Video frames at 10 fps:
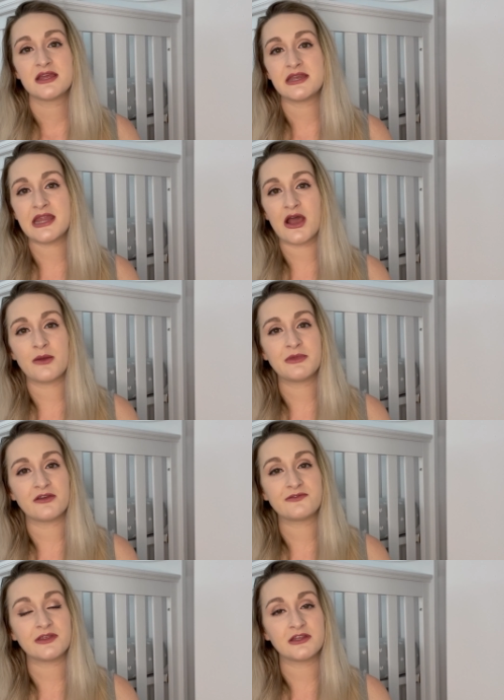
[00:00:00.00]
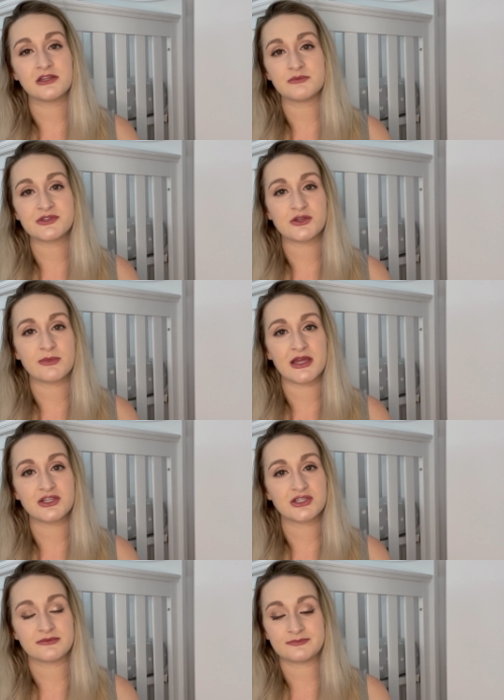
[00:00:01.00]
Now I'm not feeling them so
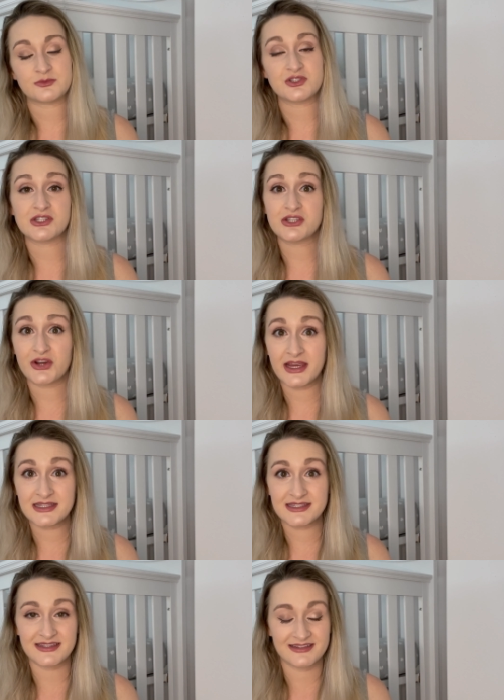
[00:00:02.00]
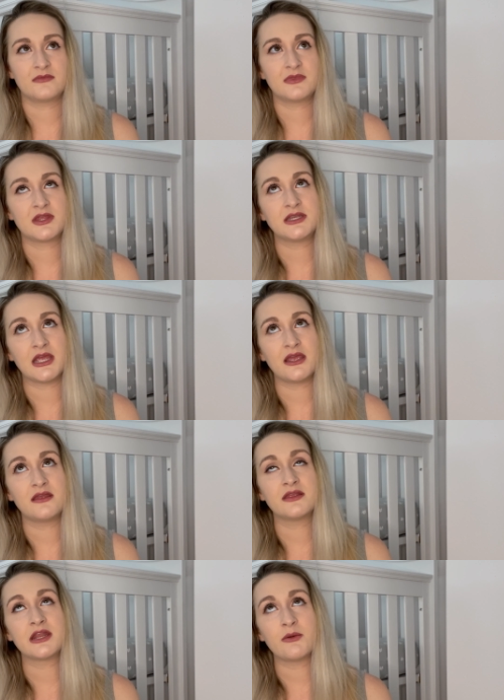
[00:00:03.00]
much, which is great. The
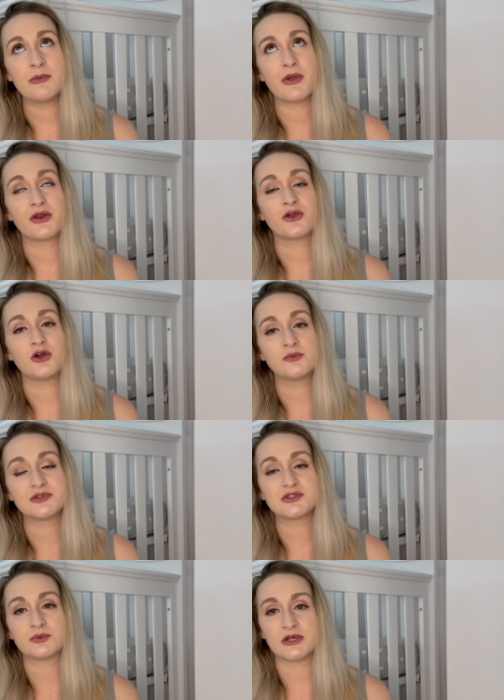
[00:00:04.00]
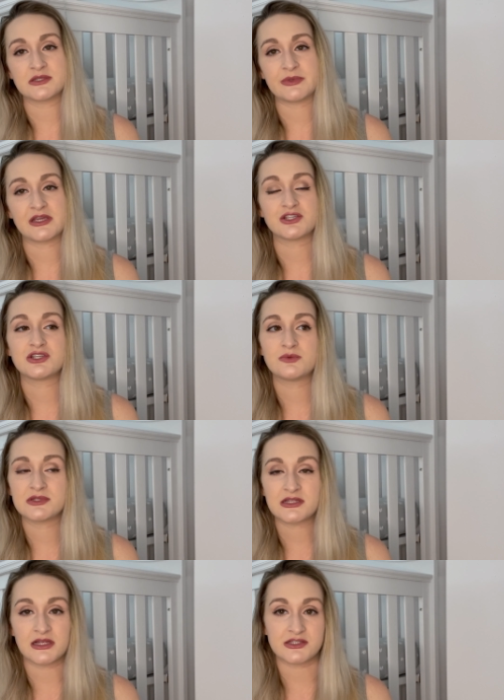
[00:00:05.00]
night we brought her home was the worst because she
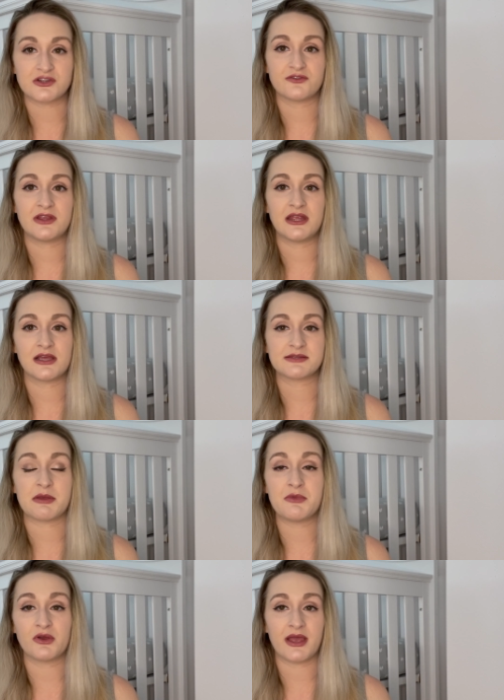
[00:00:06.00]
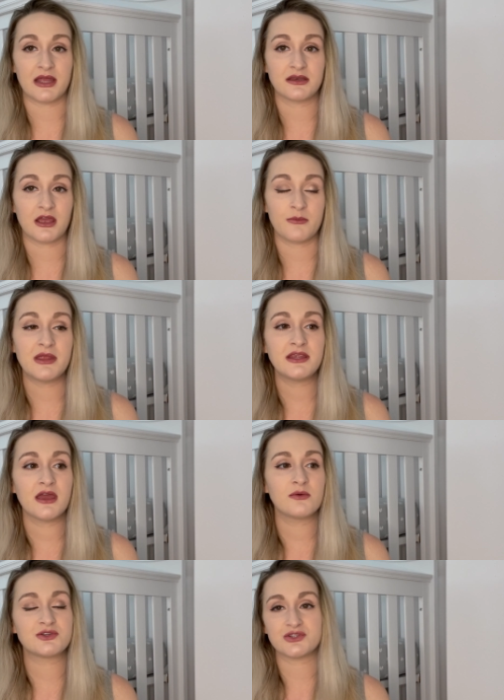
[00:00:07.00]
was cluster feeding because my milk hadn't come in
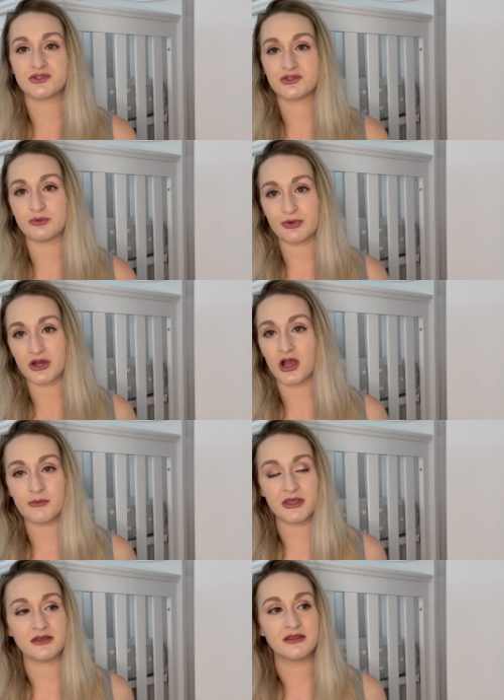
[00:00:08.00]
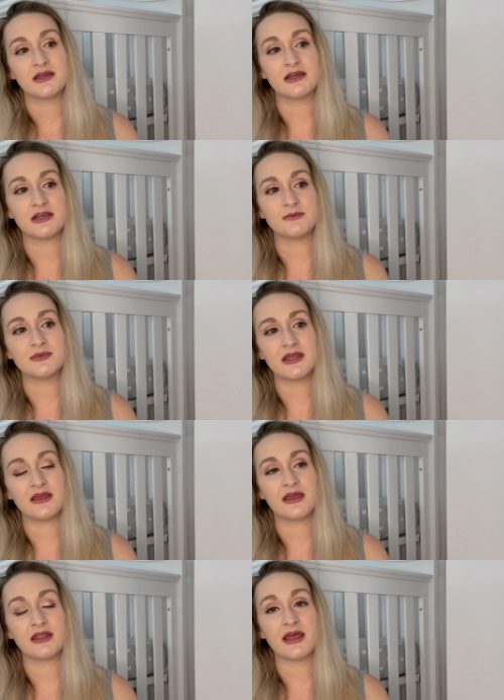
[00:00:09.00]
yet, which is super common.
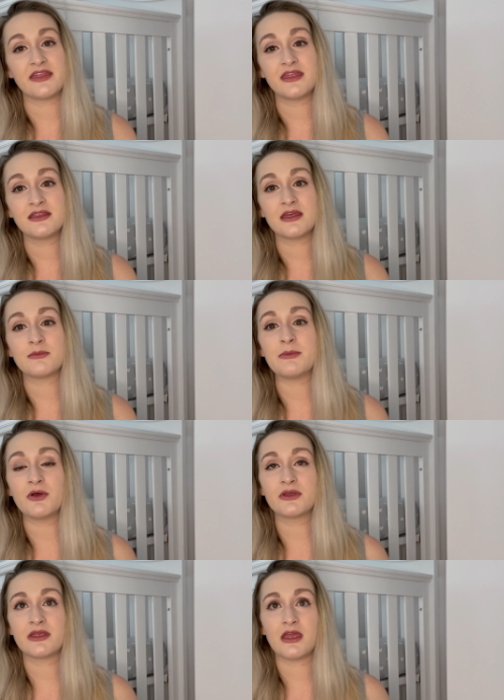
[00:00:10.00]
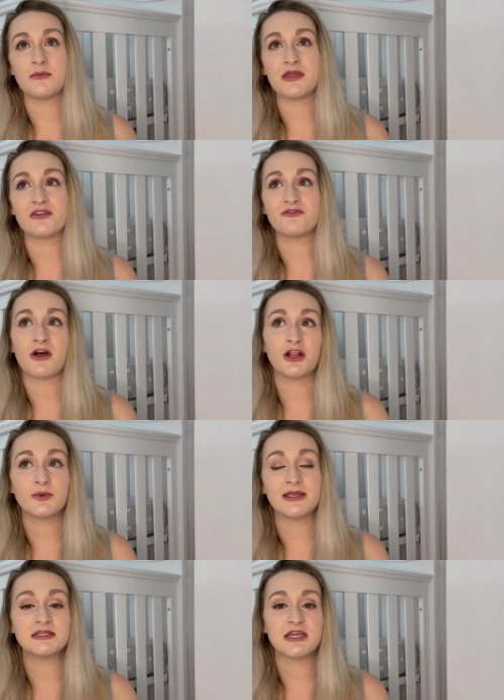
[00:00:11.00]
And I think that my milk came in the
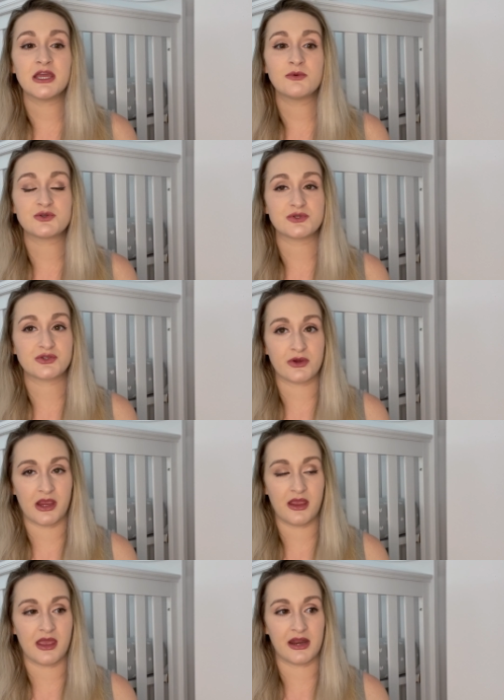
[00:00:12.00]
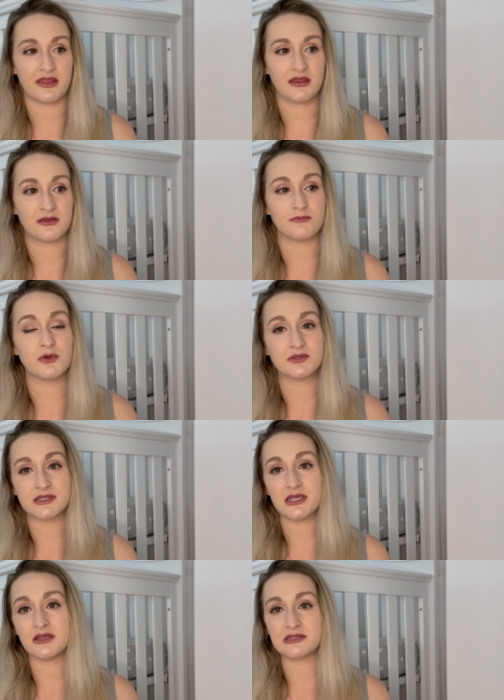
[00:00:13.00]
following day, which was great. And I think it
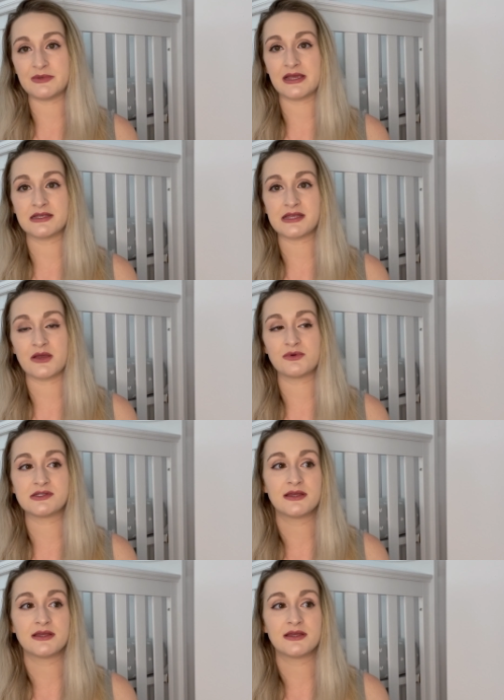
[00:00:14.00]
mostly is because I was